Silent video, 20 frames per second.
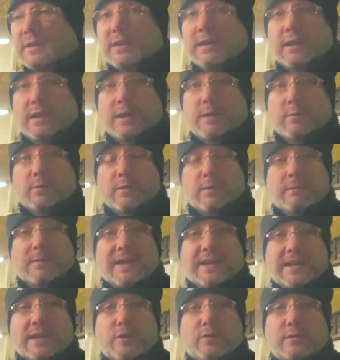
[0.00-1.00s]
We're a
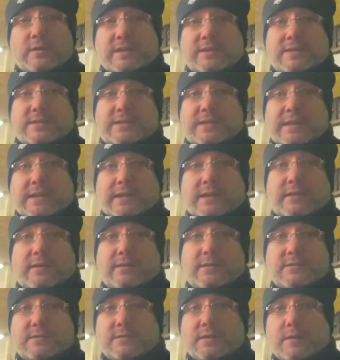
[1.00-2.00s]
main Oulins's dealer,
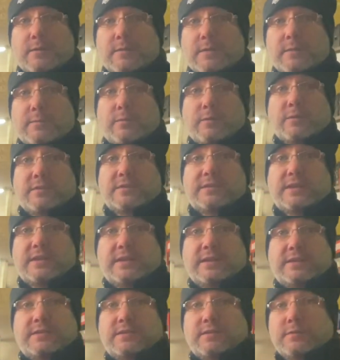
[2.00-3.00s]
so he brought us here
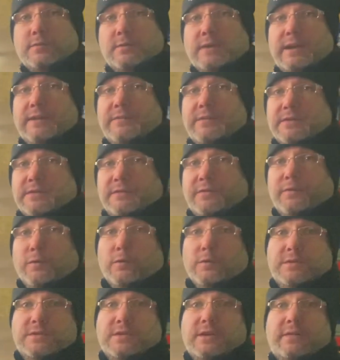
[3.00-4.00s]
to have his
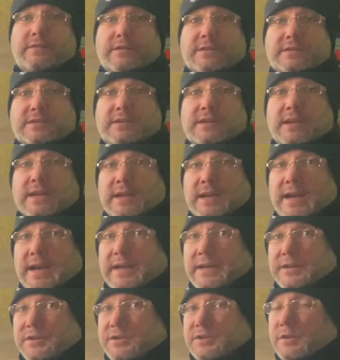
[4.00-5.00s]
fork serviced and
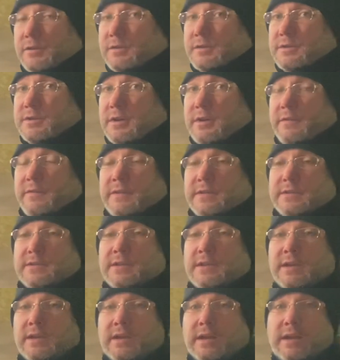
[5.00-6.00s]
his shock serviced
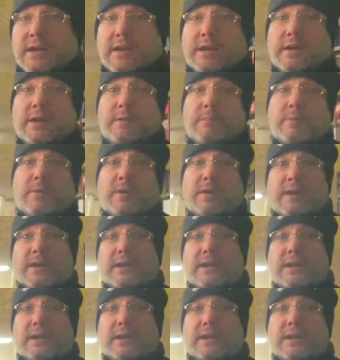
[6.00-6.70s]
by